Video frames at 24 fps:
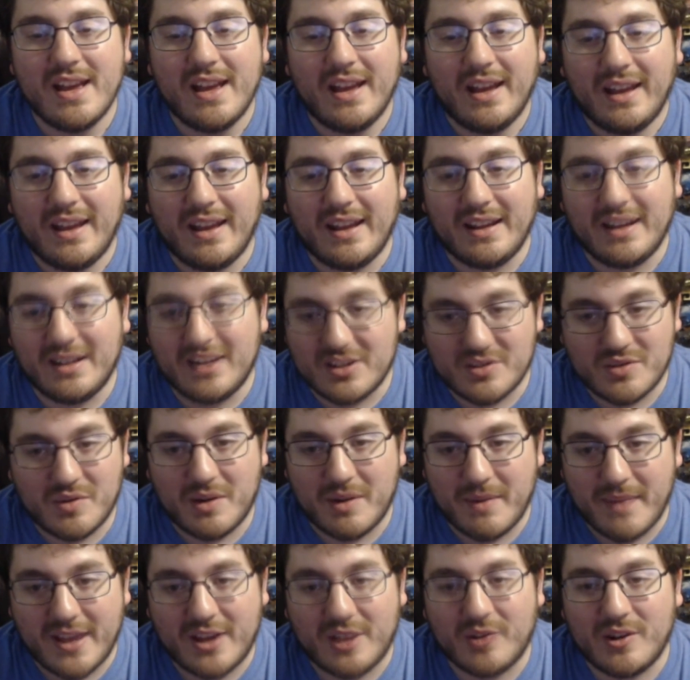and he doesn't want to
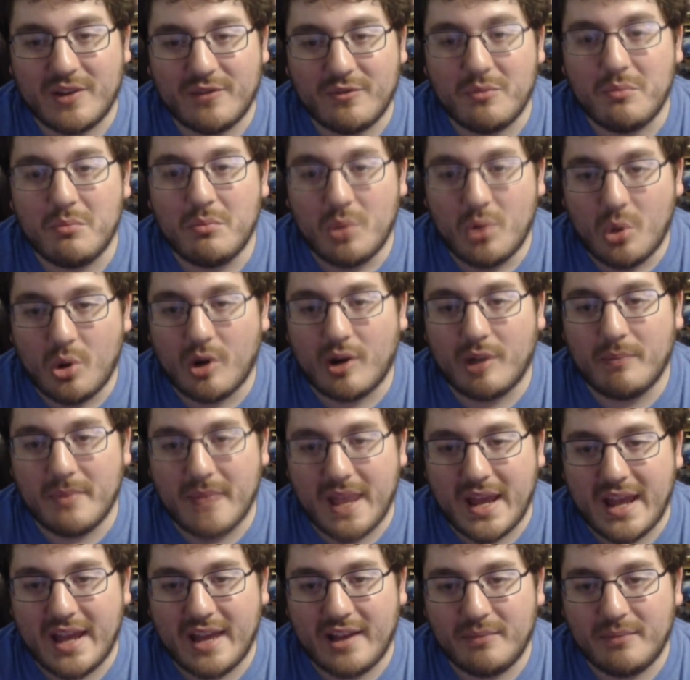make her even more mad.